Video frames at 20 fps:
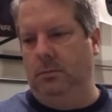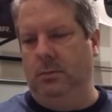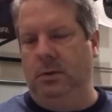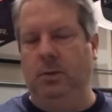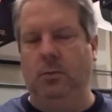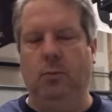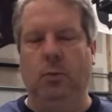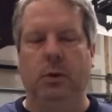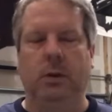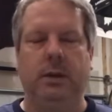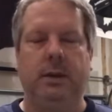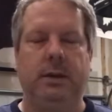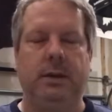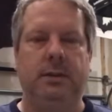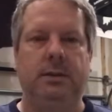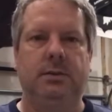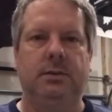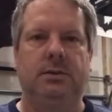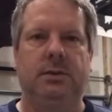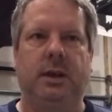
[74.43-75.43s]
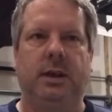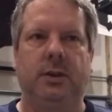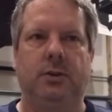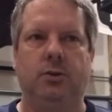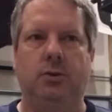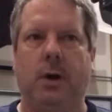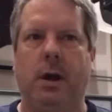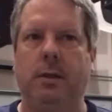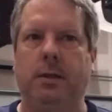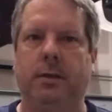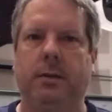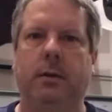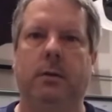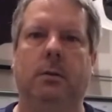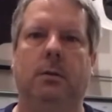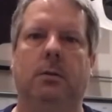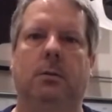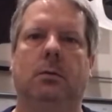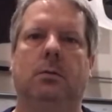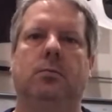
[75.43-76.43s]
It really is a trial and
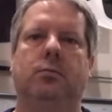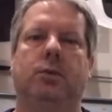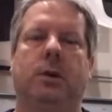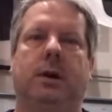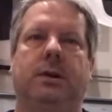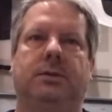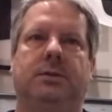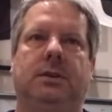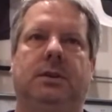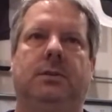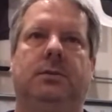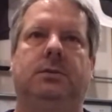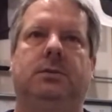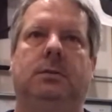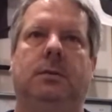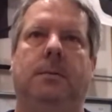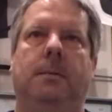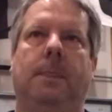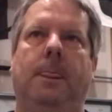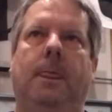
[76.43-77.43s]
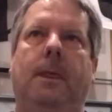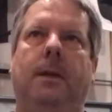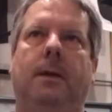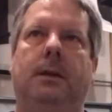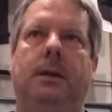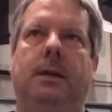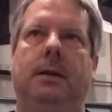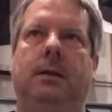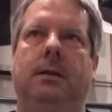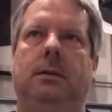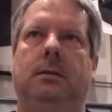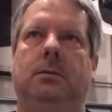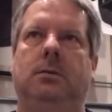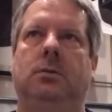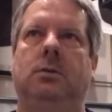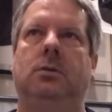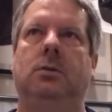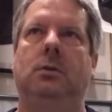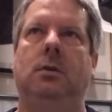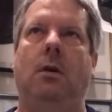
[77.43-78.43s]
error process,
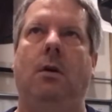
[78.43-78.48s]
and